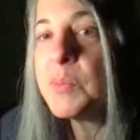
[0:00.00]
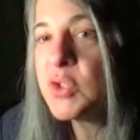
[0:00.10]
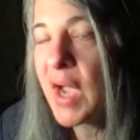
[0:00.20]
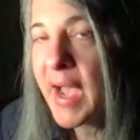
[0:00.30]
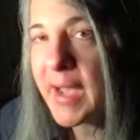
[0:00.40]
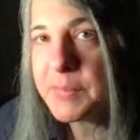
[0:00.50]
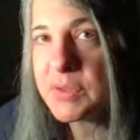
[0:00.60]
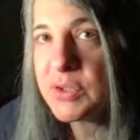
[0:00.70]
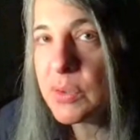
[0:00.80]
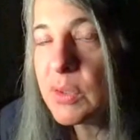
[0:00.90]
jobs
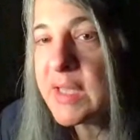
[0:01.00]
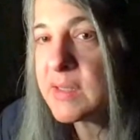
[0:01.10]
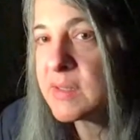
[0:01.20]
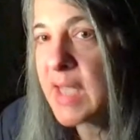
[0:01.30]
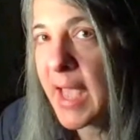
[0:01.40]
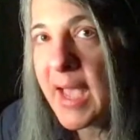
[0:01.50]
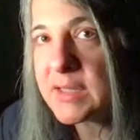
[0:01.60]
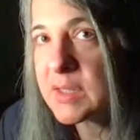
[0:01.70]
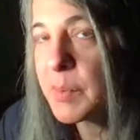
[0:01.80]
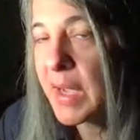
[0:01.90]
duties
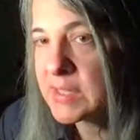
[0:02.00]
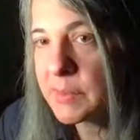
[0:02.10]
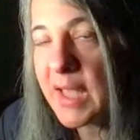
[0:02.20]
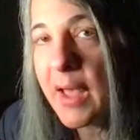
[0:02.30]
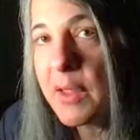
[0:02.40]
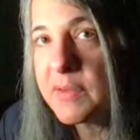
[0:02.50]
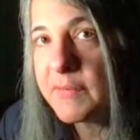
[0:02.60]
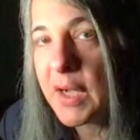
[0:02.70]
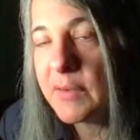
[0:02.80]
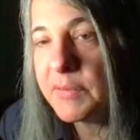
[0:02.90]
task possibly health
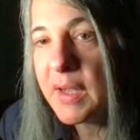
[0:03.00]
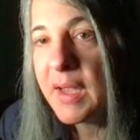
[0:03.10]
involved